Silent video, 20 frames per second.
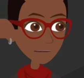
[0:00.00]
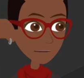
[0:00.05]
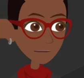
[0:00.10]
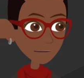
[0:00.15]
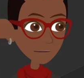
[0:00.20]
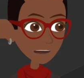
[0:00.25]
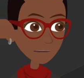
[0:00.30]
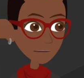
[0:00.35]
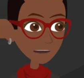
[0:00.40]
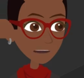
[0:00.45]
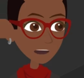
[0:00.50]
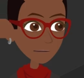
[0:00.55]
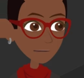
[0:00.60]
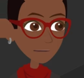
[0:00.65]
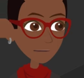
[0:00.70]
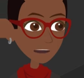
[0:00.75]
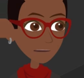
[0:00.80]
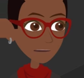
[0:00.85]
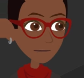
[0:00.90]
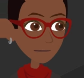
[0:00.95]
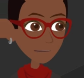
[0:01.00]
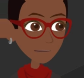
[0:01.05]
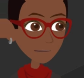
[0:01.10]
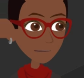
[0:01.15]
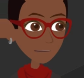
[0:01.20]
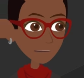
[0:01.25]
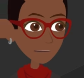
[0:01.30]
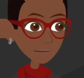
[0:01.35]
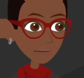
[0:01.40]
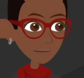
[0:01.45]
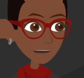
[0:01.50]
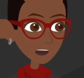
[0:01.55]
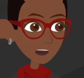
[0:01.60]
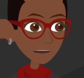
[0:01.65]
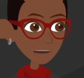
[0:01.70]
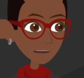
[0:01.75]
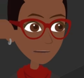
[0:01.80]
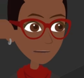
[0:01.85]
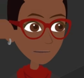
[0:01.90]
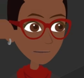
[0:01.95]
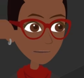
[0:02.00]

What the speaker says: Precisely. Paolo,